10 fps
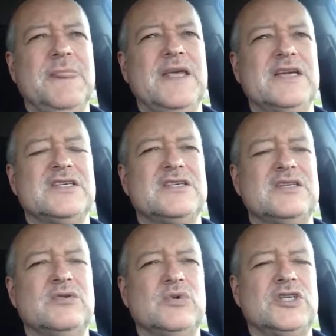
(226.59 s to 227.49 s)
is
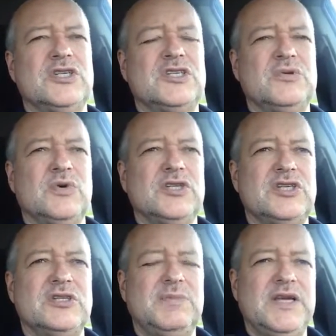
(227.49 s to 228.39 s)
when
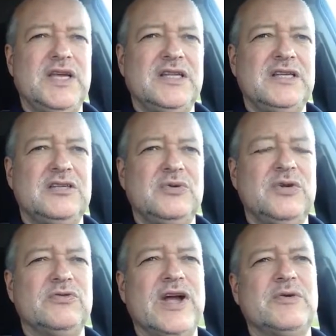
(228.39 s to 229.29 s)
she's beginning to
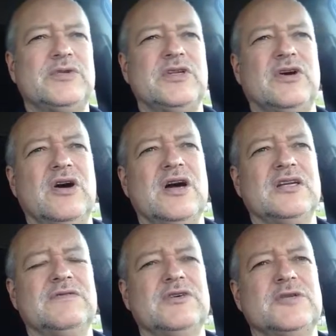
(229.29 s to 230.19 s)
interact with the
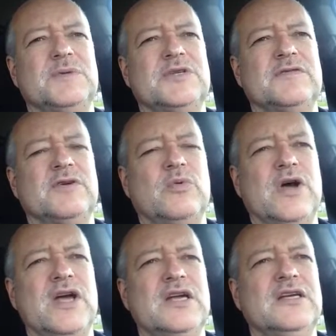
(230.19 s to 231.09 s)
dog in a very specific
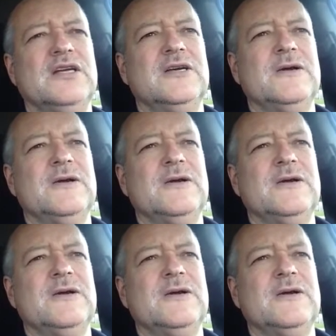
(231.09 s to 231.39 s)
way,